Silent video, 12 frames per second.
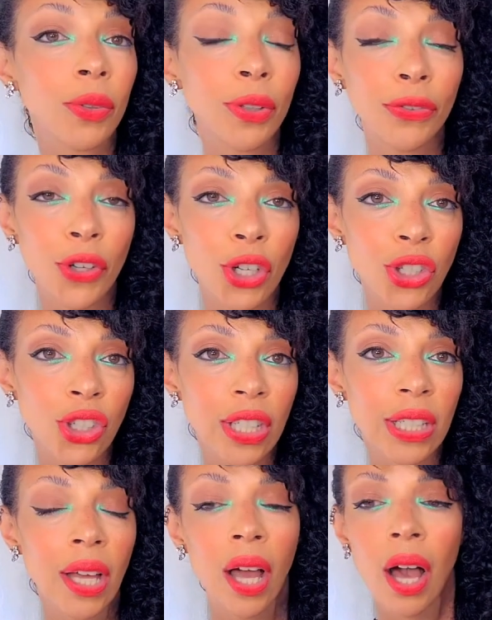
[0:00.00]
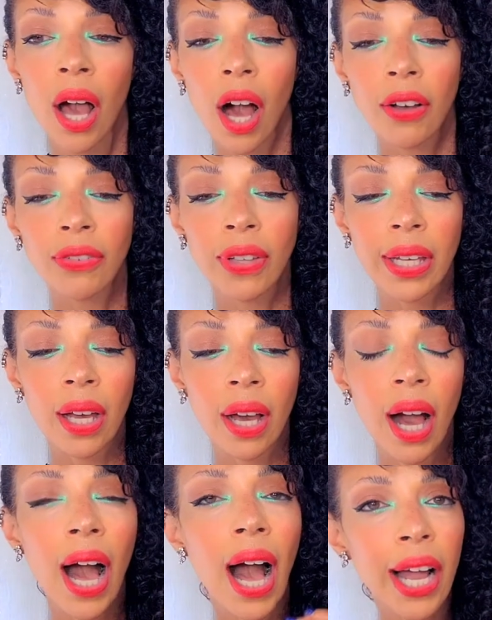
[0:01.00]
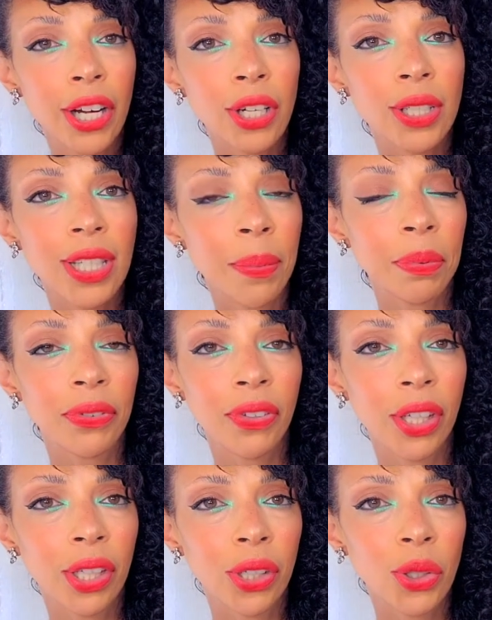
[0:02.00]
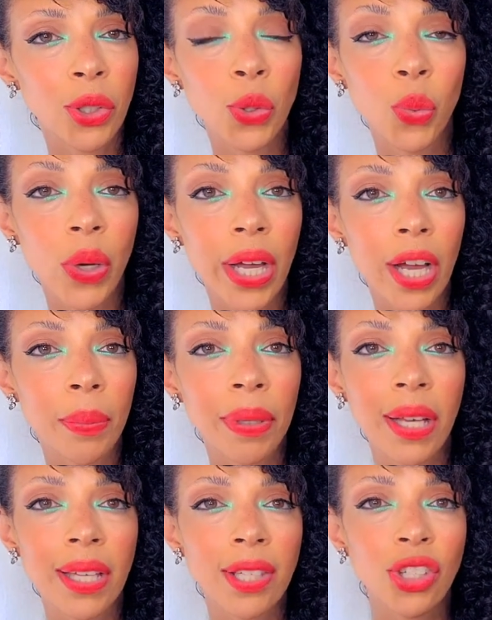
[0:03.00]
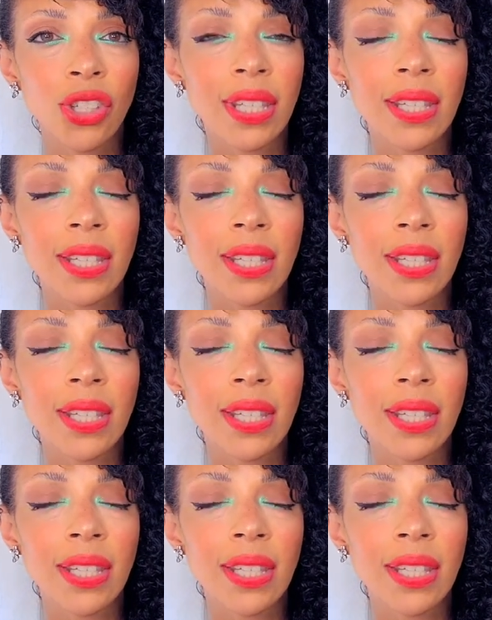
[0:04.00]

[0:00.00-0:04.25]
version of like a higher type of heel to wear because it just